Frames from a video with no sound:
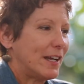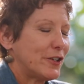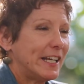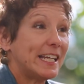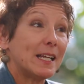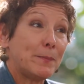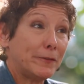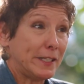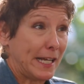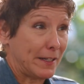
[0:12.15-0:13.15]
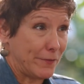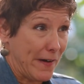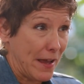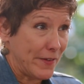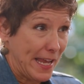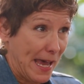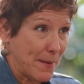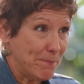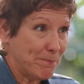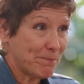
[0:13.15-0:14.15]
I try to get up every day at 5
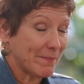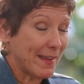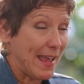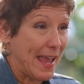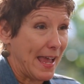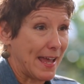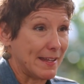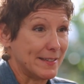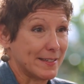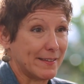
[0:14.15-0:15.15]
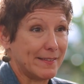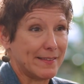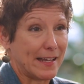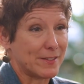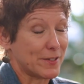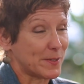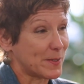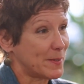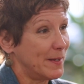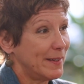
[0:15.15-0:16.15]
a.m. and that's
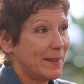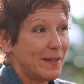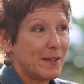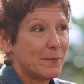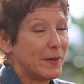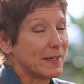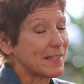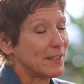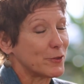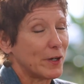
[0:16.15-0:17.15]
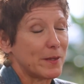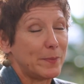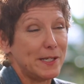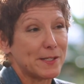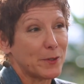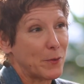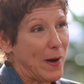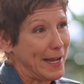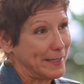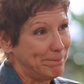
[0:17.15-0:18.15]
just because I enjoy the peace and
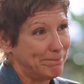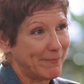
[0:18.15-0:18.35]
quiet.